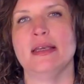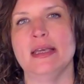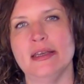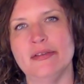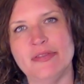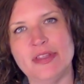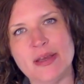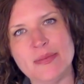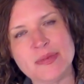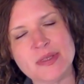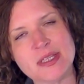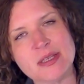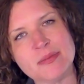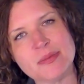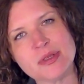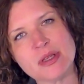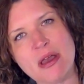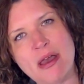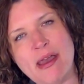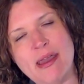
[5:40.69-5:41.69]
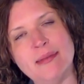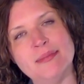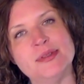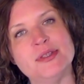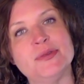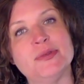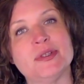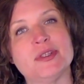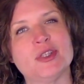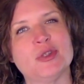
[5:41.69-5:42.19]
Give them some time
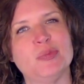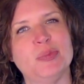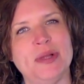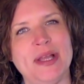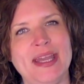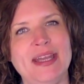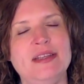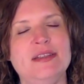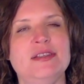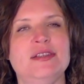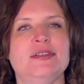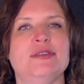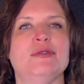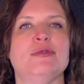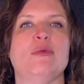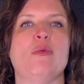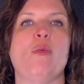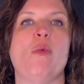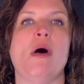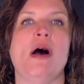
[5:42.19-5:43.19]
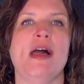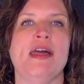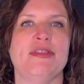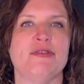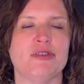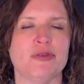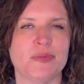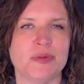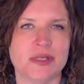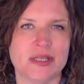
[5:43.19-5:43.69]
to explain to you why
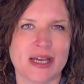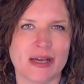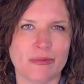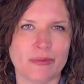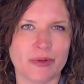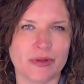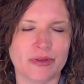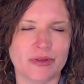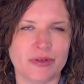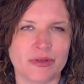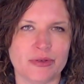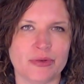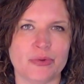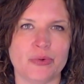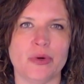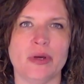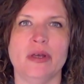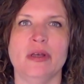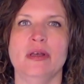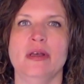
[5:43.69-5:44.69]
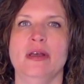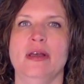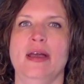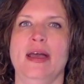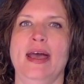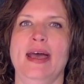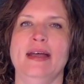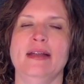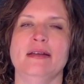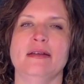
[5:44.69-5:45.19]
they're upset with you,
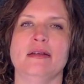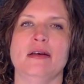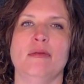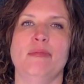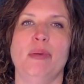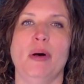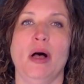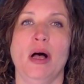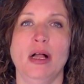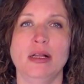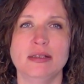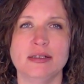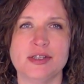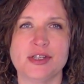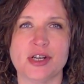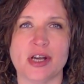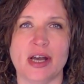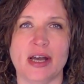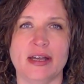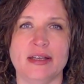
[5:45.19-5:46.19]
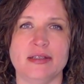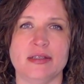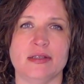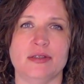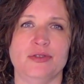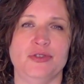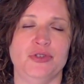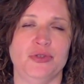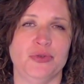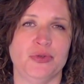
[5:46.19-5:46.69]
and apologize,
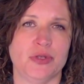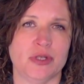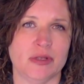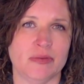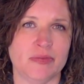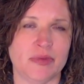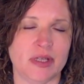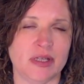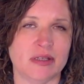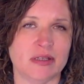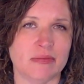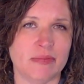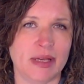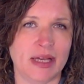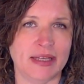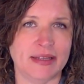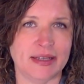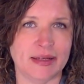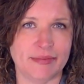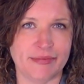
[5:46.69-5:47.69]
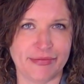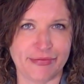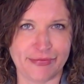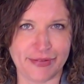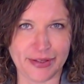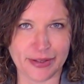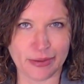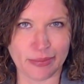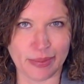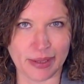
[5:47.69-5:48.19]
do something to make them
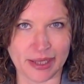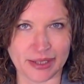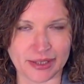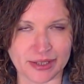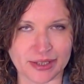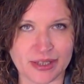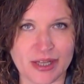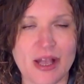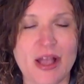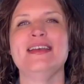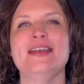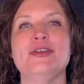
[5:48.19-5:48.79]
feel better.